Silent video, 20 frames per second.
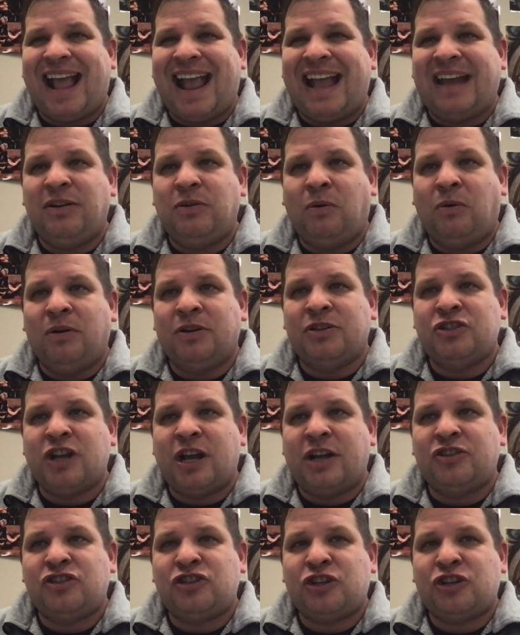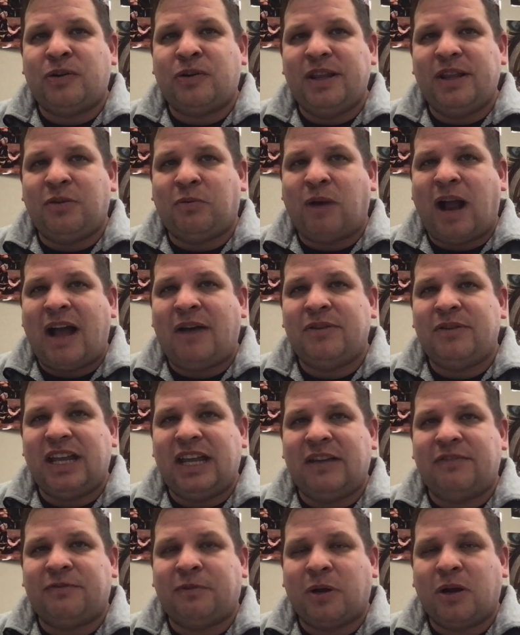and or judge during the round
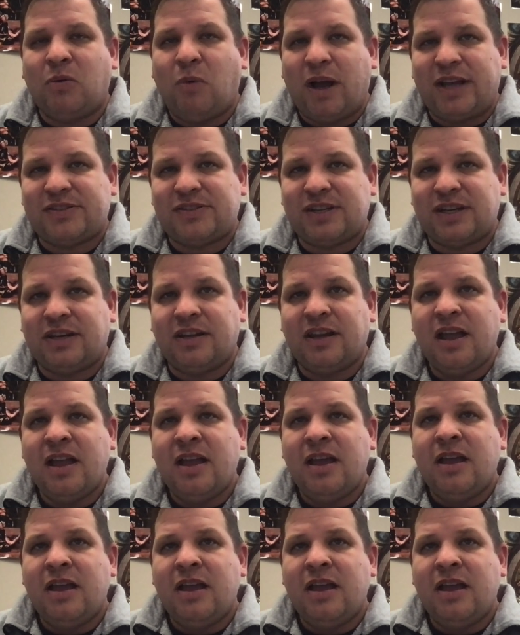if requested.